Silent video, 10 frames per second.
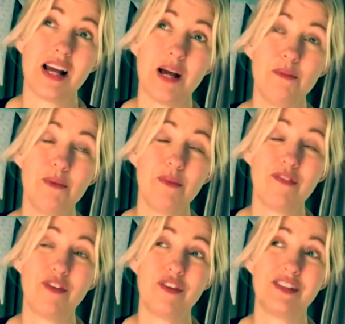I'm in my
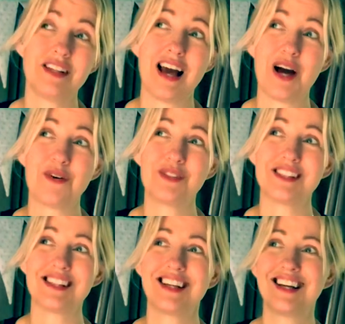forest
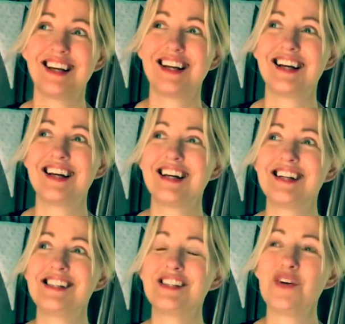house.
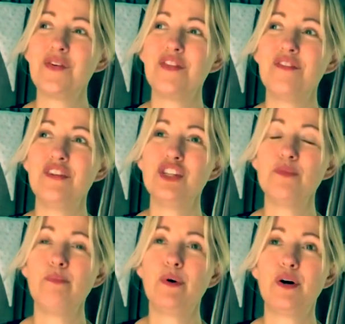So the
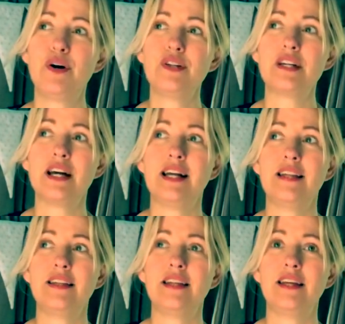vision board
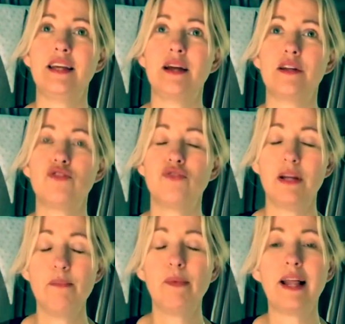and the
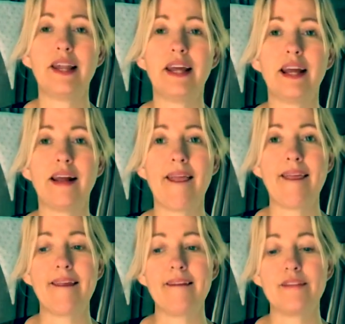dream planning
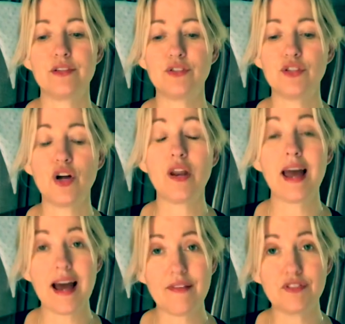does not
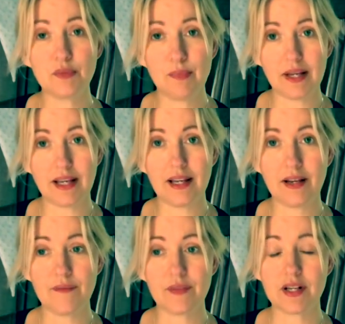have to be
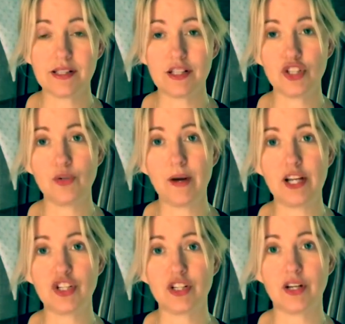a
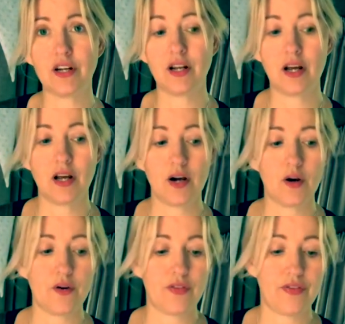situation
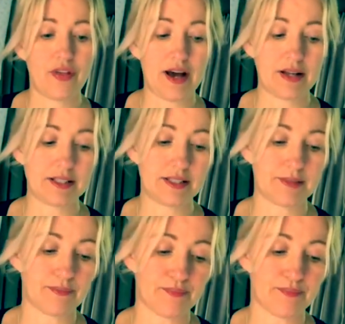that